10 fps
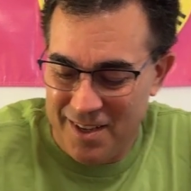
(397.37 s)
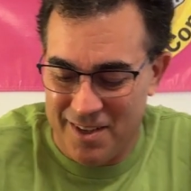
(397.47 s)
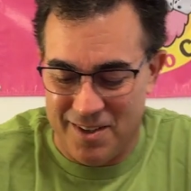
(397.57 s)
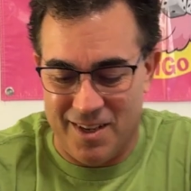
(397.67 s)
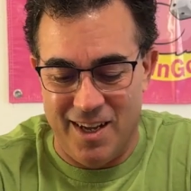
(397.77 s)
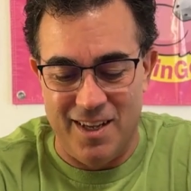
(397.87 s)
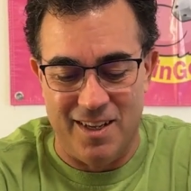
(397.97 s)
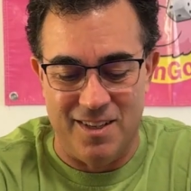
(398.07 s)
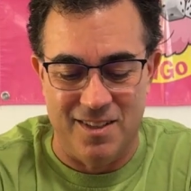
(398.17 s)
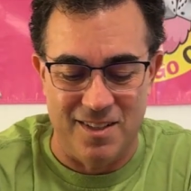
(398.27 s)
Okay,
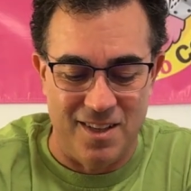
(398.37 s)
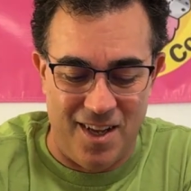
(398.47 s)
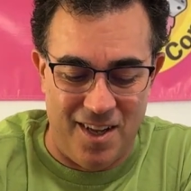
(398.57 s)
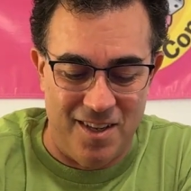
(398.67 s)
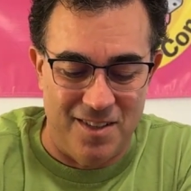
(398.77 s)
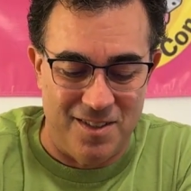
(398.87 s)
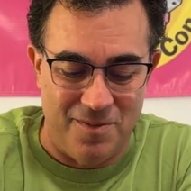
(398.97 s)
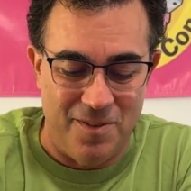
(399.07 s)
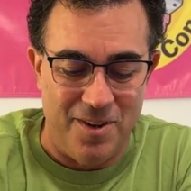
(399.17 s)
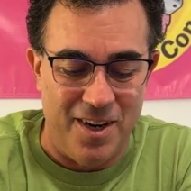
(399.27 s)

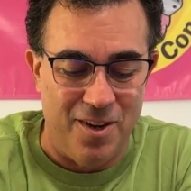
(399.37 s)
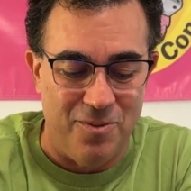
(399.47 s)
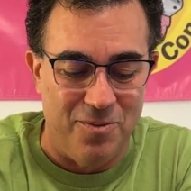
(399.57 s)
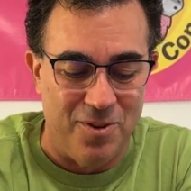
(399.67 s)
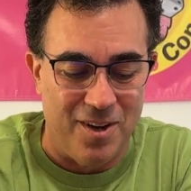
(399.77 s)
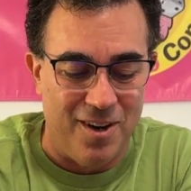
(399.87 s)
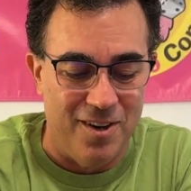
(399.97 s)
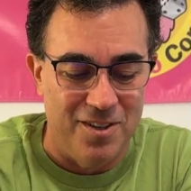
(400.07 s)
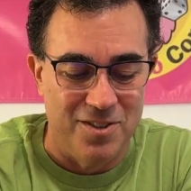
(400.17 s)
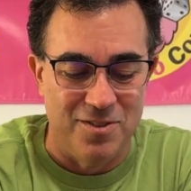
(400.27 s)
some very helpful
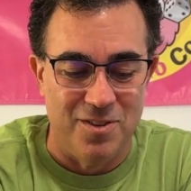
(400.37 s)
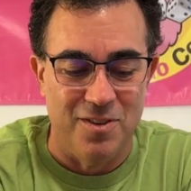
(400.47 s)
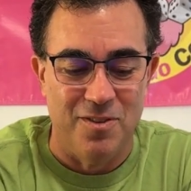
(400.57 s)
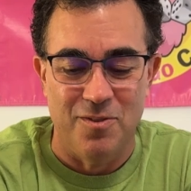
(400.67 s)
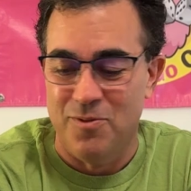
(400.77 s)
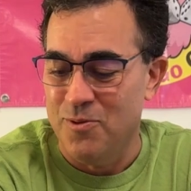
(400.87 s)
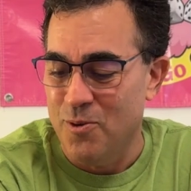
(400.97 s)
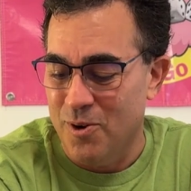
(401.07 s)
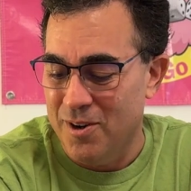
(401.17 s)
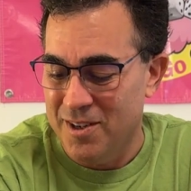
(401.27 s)
cards
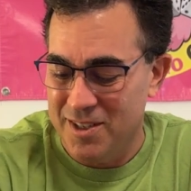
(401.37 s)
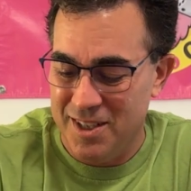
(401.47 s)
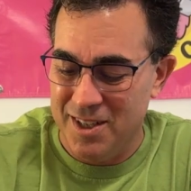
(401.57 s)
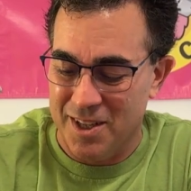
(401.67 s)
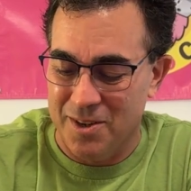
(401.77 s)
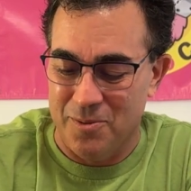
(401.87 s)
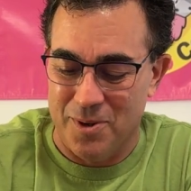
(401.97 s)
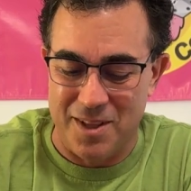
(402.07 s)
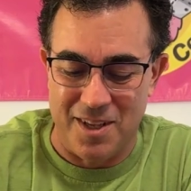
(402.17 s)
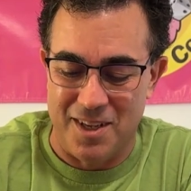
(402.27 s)
for dealing
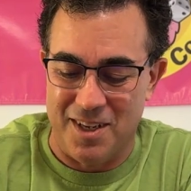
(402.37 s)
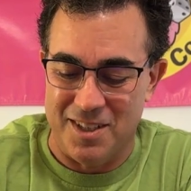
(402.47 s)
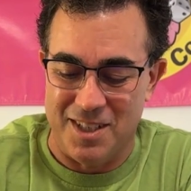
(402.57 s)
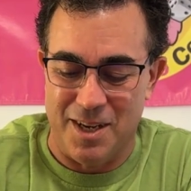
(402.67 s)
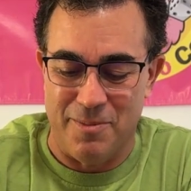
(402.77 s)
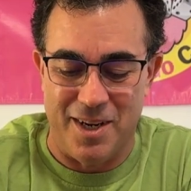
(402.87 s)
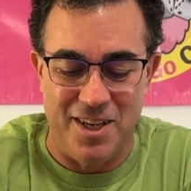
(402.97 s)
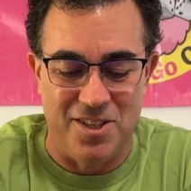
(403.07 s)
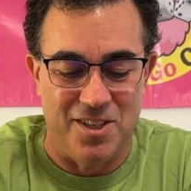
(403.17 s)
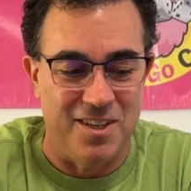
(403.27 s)
with
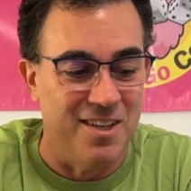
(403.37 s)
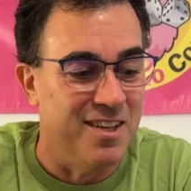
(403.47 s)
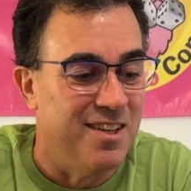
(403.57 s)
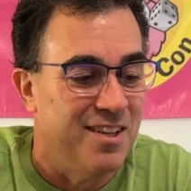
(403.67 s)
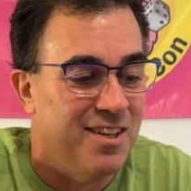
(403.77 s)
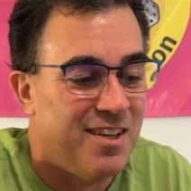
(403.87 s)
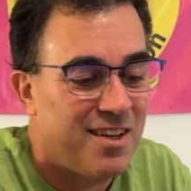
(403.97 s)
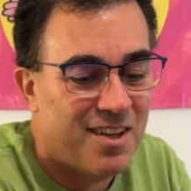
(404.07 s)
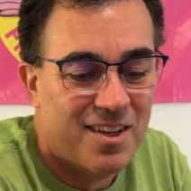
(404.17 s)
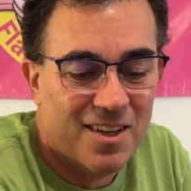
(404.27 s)
contamination.
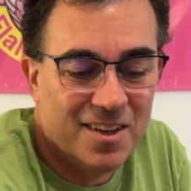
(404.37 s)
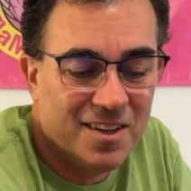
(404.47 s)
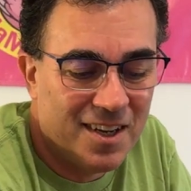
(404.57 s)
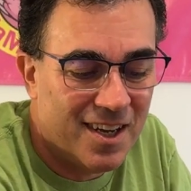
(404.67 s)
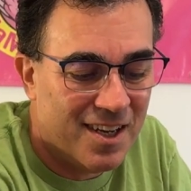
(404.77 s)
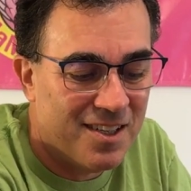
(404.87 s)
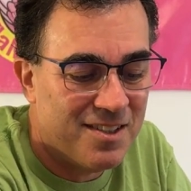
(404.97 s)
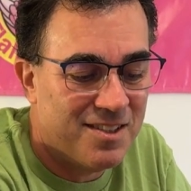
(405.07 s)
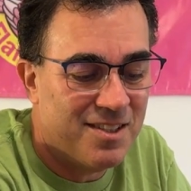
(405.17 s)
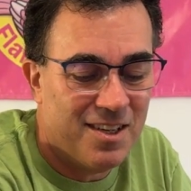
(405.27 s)
Okay,
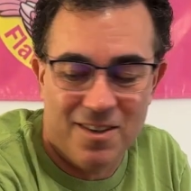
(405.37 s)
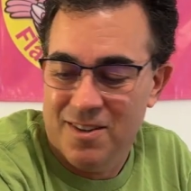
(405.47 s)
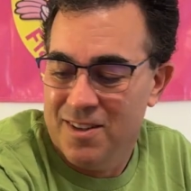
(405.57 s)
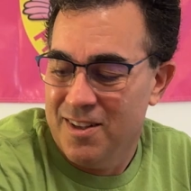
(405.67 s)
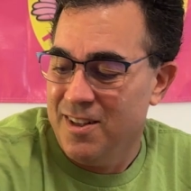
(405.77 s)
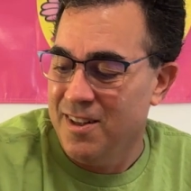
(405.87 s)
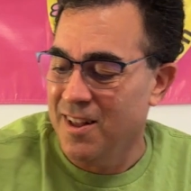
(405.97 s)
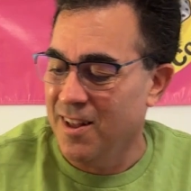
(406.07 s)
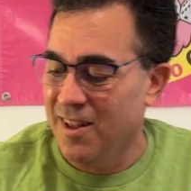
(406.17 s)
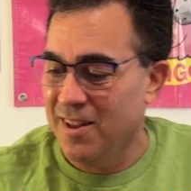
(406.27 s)
so
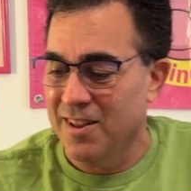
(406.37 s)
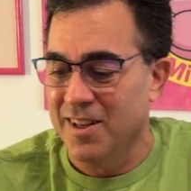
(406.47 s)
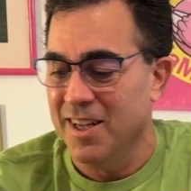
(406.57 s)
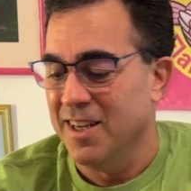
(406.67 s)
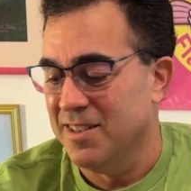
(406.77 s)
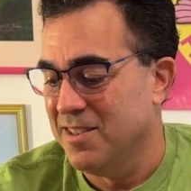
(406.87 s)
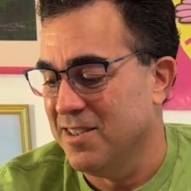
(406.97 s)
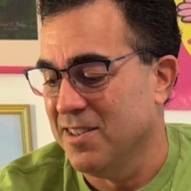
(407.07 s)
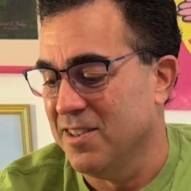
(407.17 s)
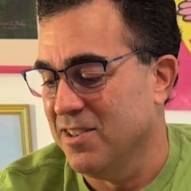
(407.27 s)

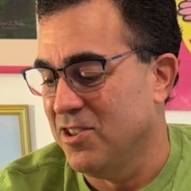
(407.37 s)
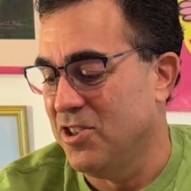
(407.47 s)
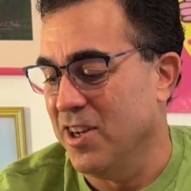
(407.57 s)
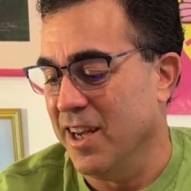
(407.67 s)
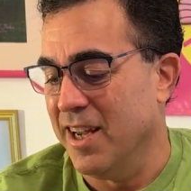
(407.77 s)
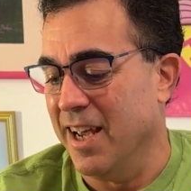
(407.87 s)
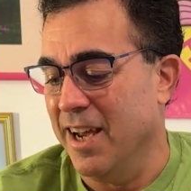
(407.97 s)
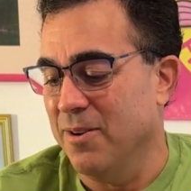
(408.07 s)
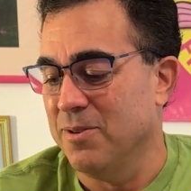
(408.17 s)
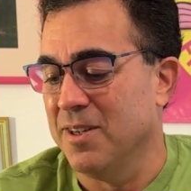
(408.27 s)
let's check
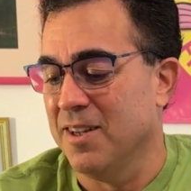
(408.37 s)
out